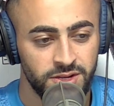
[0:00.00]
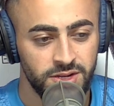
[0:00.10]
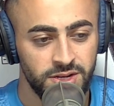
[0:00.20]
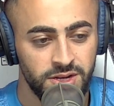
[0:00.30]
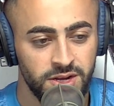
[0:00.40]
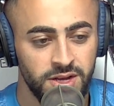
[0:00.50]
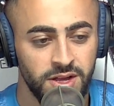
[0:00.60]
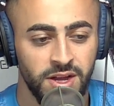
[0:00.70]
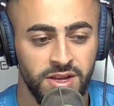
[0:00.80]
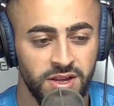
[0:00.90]

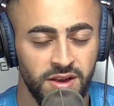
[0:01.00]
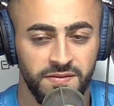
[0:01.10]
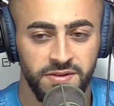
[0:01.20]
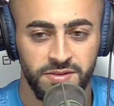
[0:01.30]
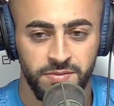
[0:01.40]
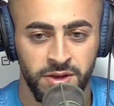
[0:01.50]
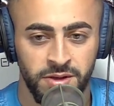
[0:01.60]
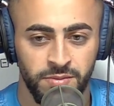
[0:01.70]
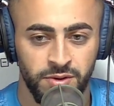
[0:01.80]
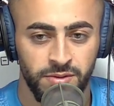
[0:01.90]
And that's life as a
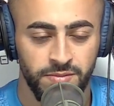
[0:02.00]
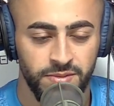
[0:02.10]
man, bro.